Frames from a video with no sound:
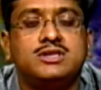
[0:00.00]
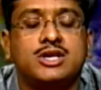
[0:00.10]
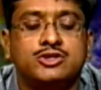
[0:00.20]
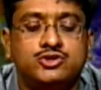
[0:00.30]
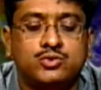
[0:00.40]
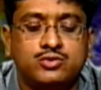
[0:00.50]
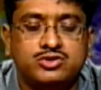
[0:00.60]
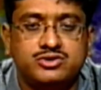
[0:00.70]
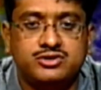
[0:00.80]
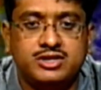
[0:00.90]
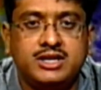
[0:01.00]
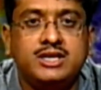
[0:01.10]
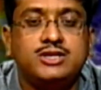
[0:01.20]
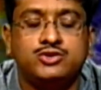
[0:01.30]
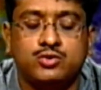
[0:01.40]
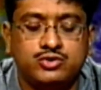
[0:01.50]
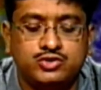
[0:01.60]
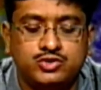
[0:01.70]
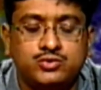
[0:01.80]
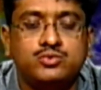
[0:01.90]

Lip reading: zone 3, zone 2,